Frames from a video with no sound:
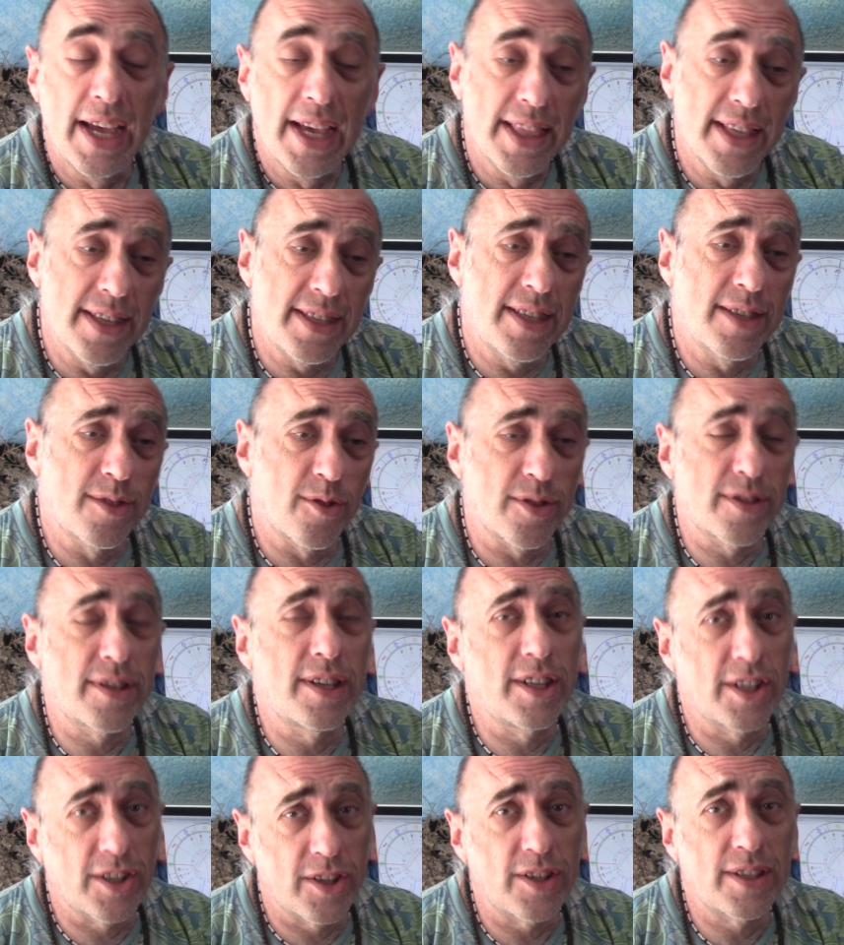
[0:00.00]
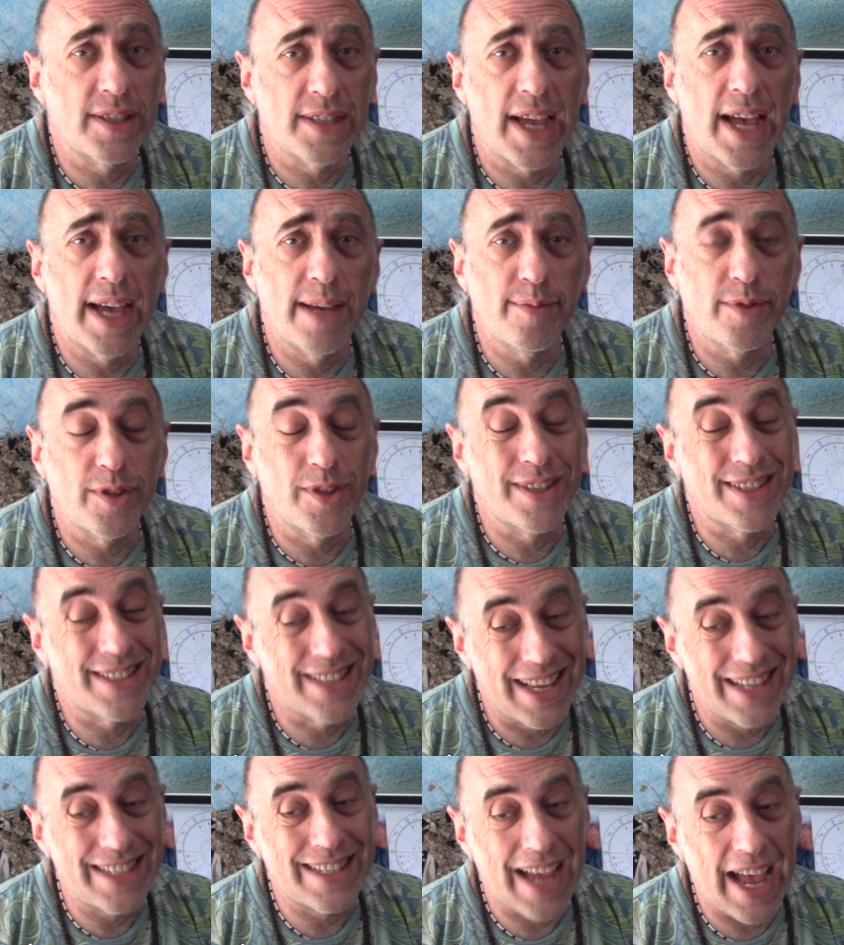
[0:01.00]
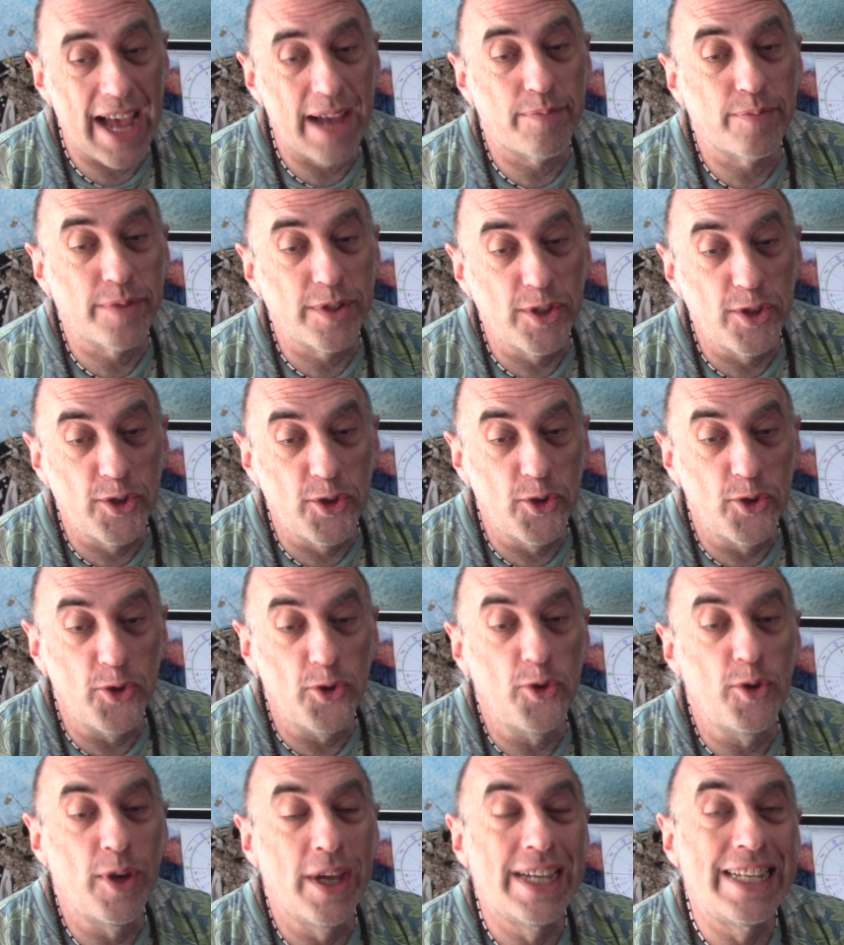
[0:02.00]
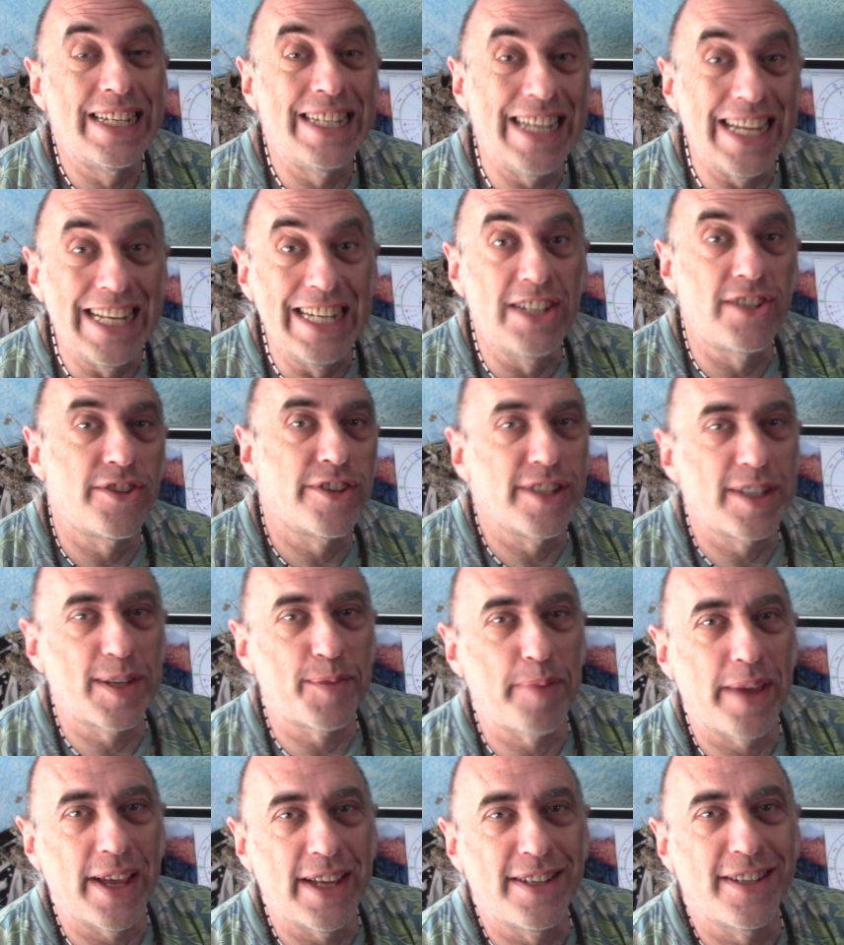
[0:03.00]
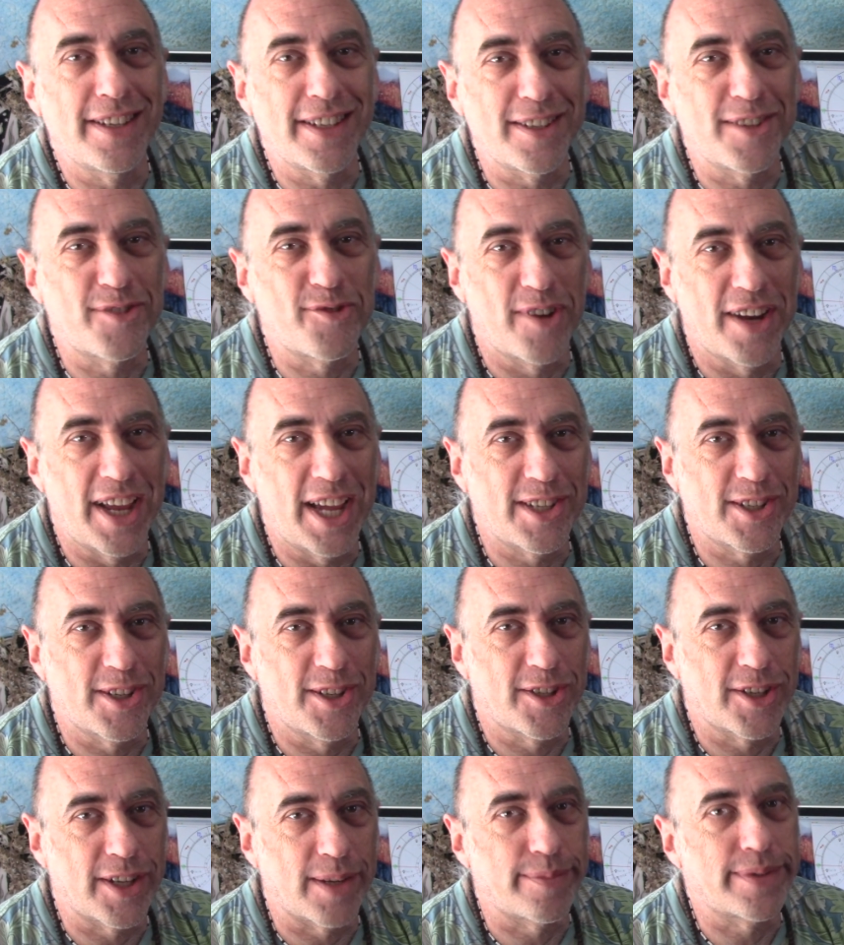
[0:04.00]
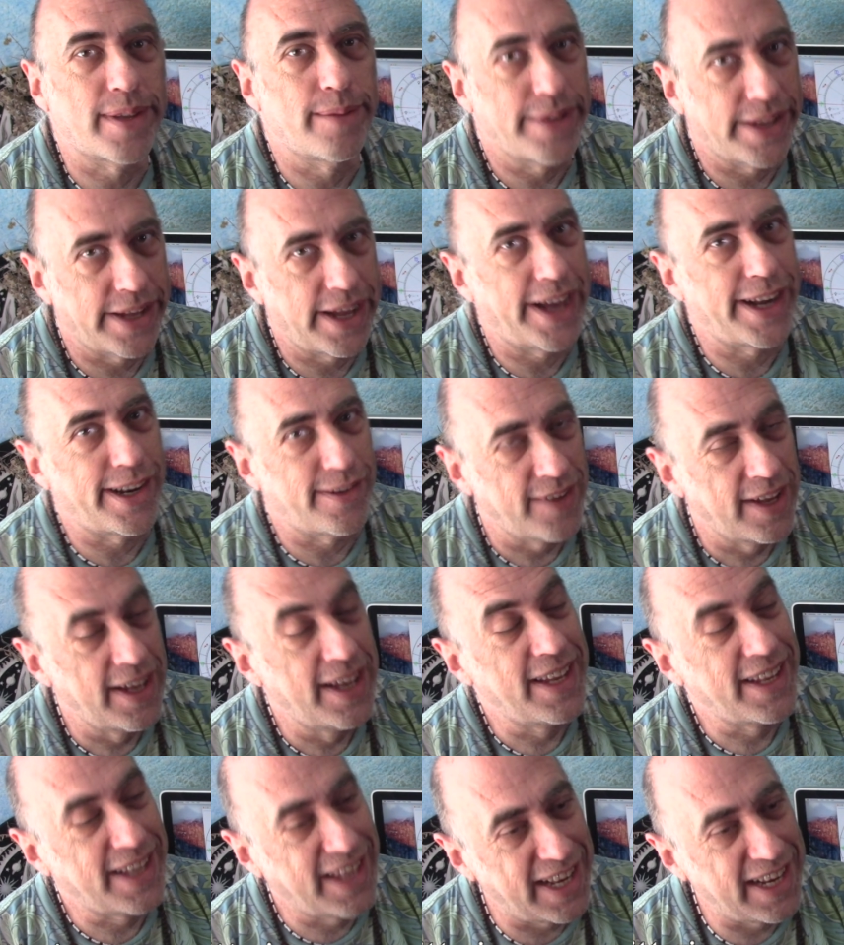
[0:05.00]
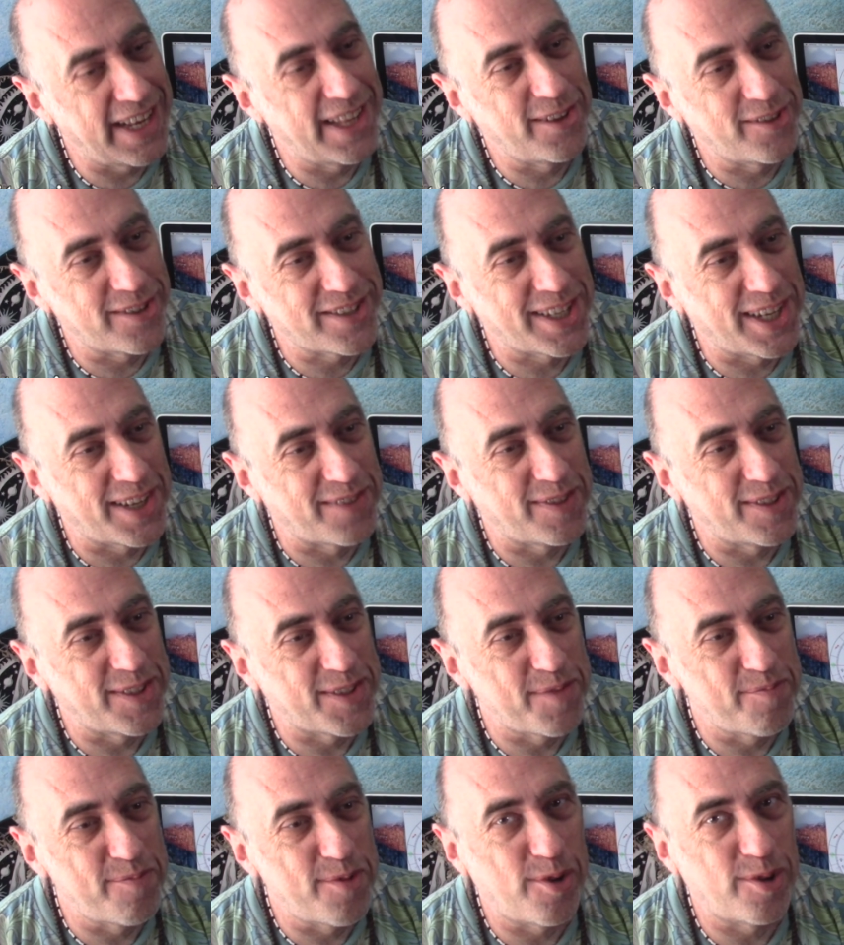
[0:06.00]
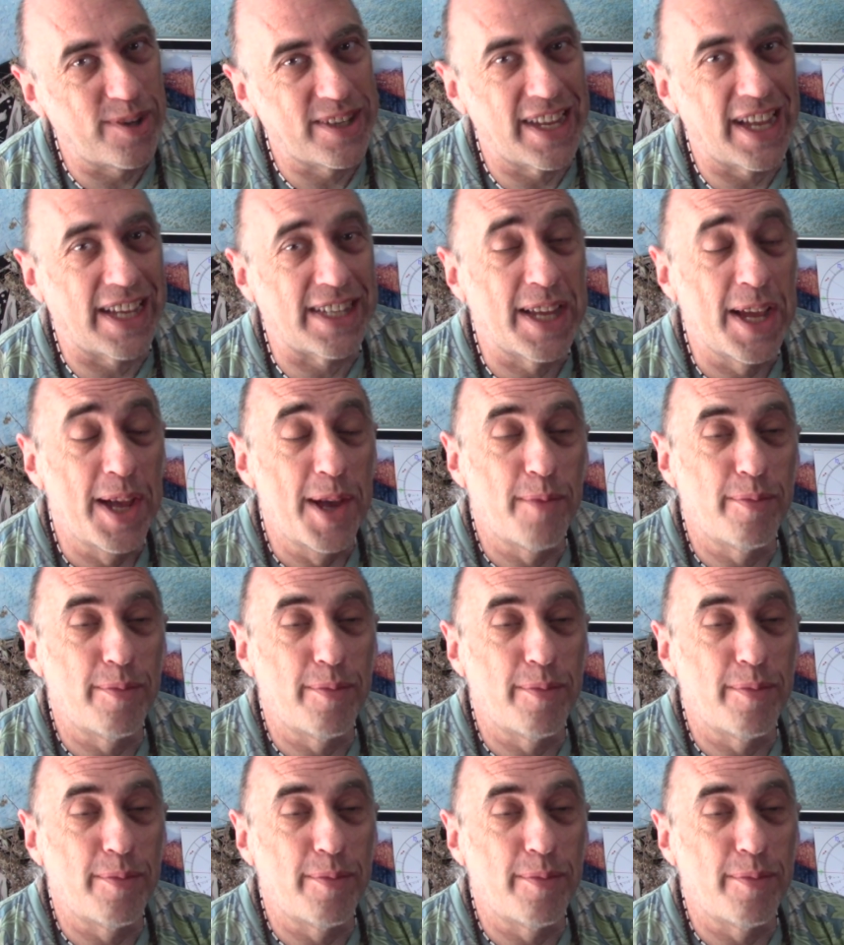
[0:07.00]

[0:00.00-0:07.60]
This is also a good time to set up new interdependent relationships. I mean, kind of getting yourself into more debt.